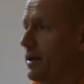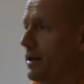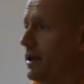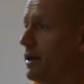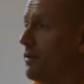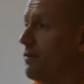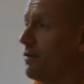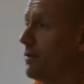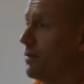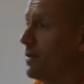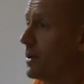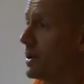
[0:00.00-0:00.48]

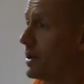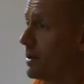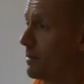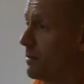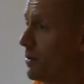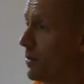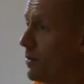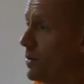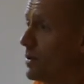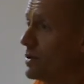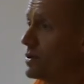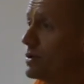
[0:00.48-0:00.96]
If you want a
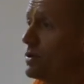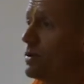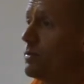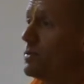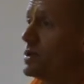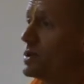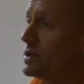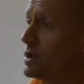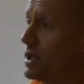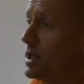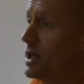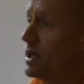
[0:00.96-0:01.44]
Porsche or
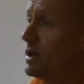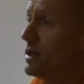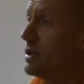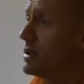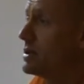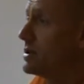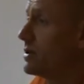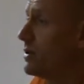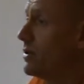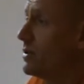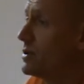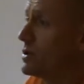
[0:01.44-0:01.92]

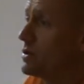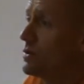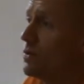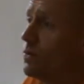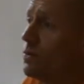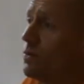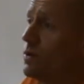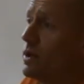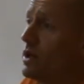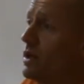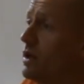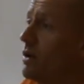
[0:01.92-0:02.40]
Mercedes or
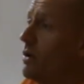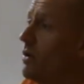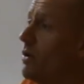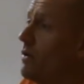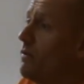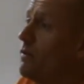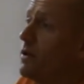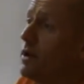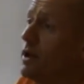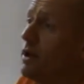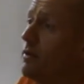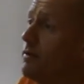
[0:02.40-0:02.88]
Skoda
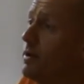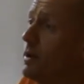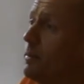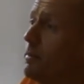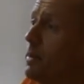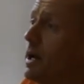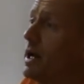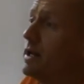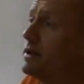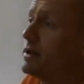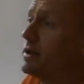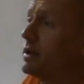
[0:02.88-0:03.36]
or whatever on
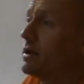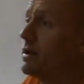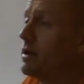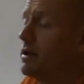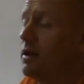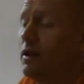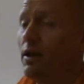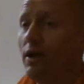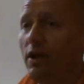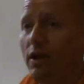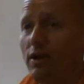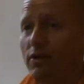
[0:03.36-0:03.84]

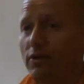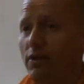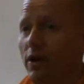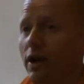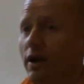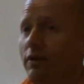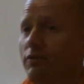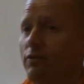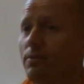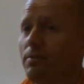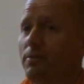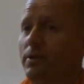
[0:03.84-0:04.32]
bicycle, you
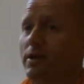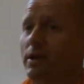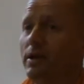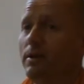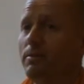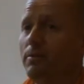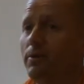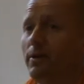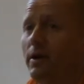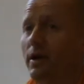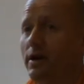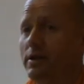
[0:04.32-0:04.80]
have to pay the
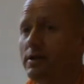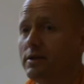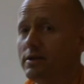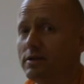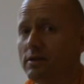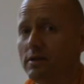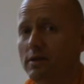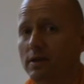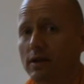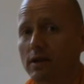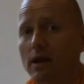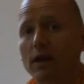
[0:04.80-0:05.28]
price.
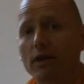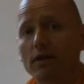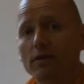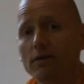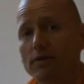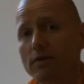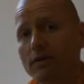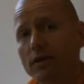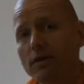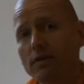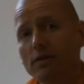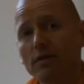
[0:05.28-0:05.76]

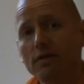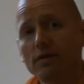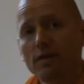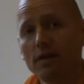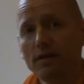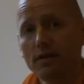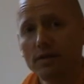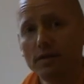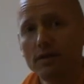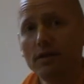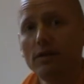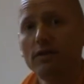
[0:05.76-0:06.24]
So Krishna
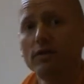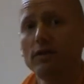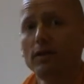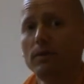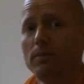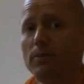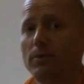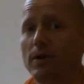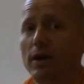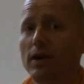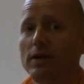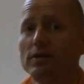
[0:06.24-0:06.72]
says, these are the
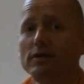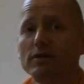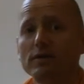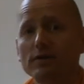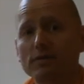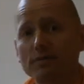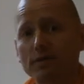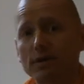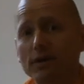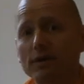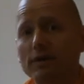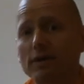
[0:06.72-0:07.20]
prices
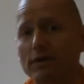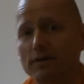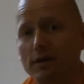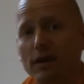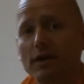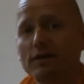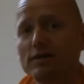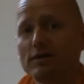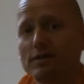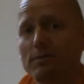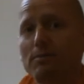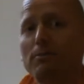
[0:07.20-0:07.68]
for
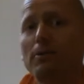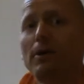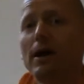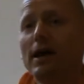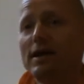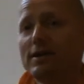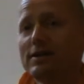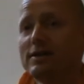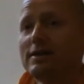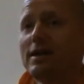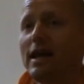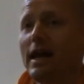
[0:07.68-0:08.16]
there's
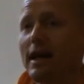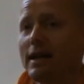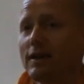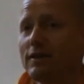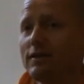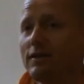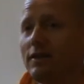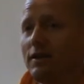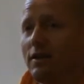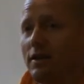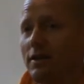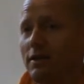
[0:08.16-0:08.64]
price
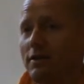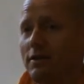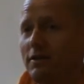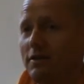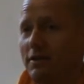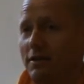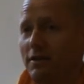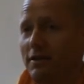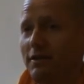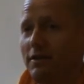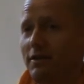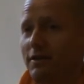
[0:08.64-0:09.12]
tags there.
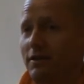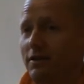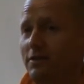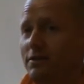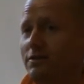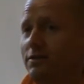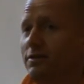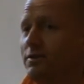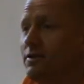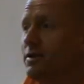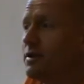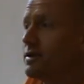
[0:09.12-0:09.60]

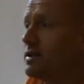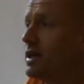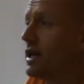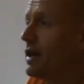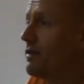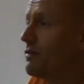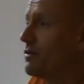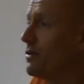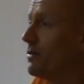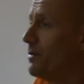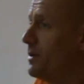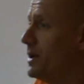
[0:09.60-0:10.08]
So you just
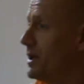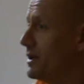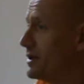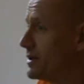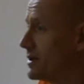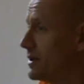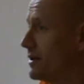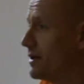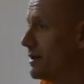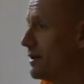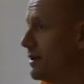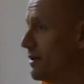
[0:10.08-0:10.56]
have to read
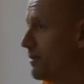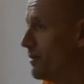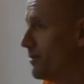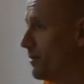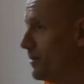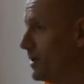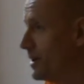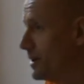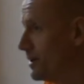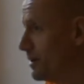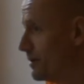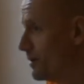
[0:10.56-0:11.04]

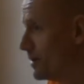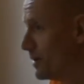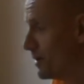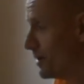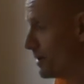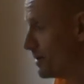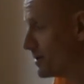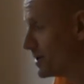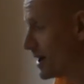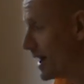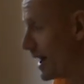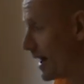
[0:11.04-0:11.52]

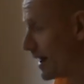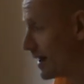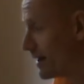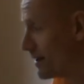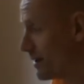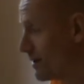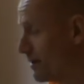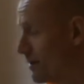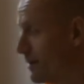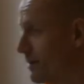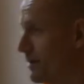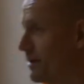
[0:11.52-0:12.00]
the tag,
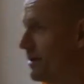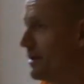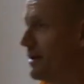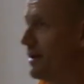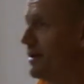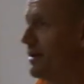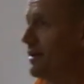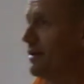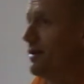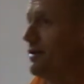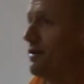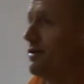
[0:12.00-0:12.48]

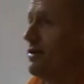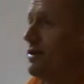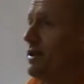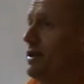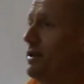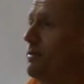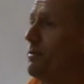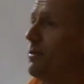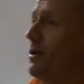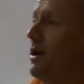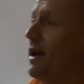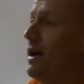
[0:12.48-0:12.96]
see
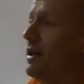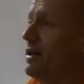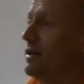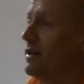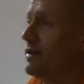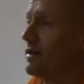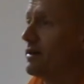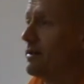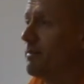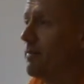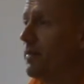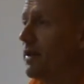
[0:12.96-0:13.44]
the
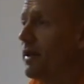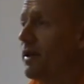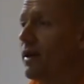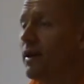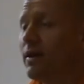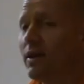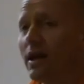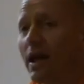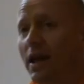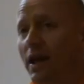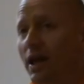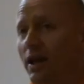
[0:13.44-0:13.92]
price.
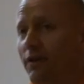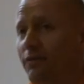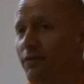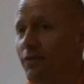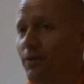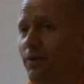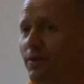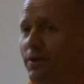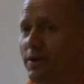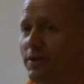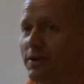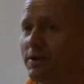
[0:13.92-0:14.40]
Can I
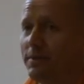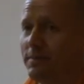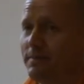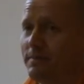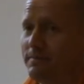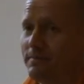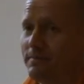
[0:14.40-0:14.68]
afford it?